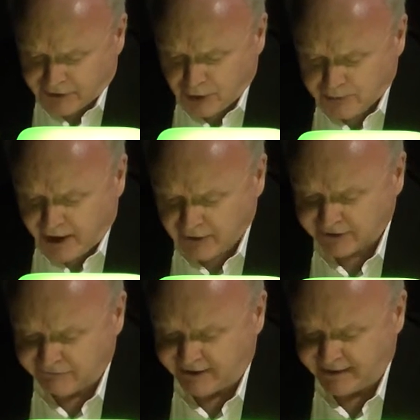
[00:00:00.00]
The
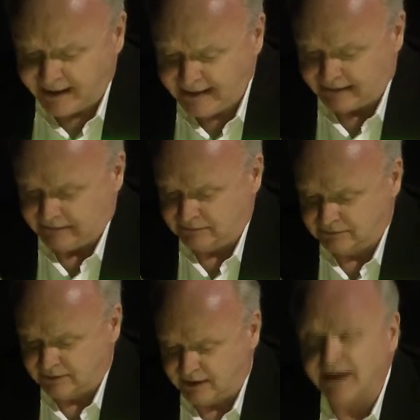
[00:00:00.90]
Oberhausen vendetta
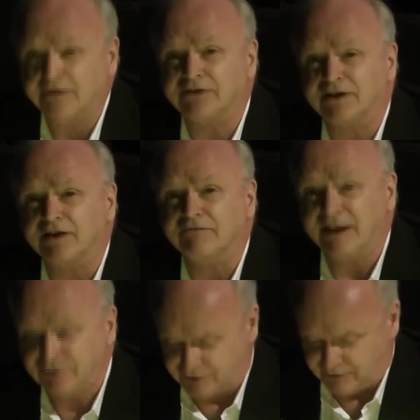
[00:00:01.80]
against the
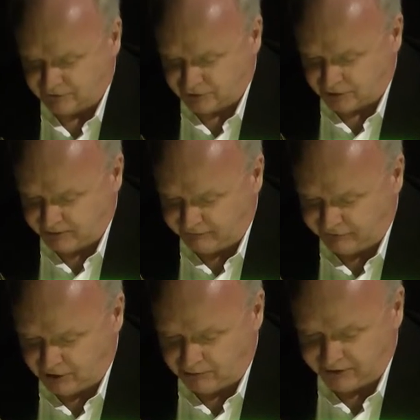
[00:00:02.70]
conventional German
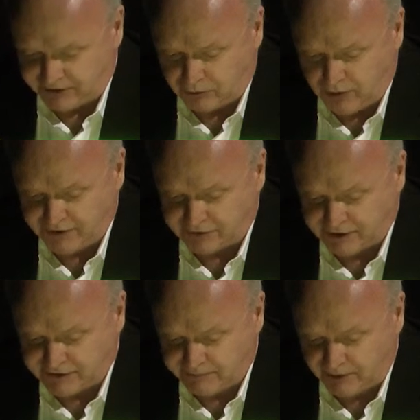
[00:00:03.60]
film was at once a
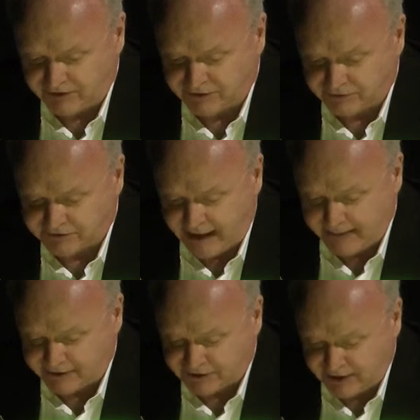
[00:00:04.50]
response to
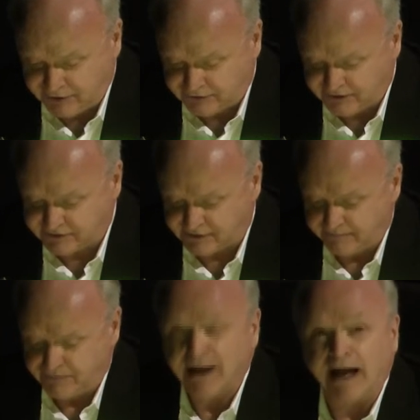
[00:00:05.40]
established interests
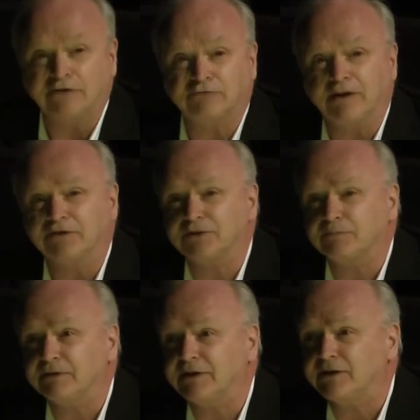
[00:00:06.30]
as well as
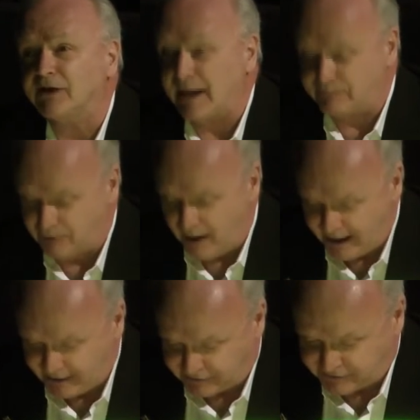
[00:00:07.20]
to political
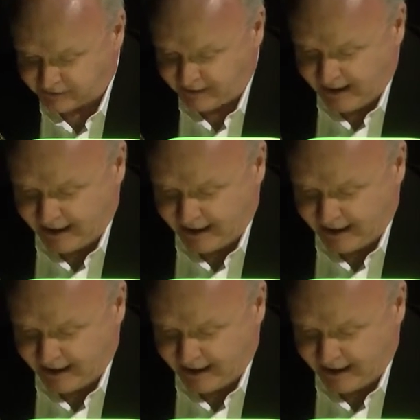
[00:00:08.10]
apparatus.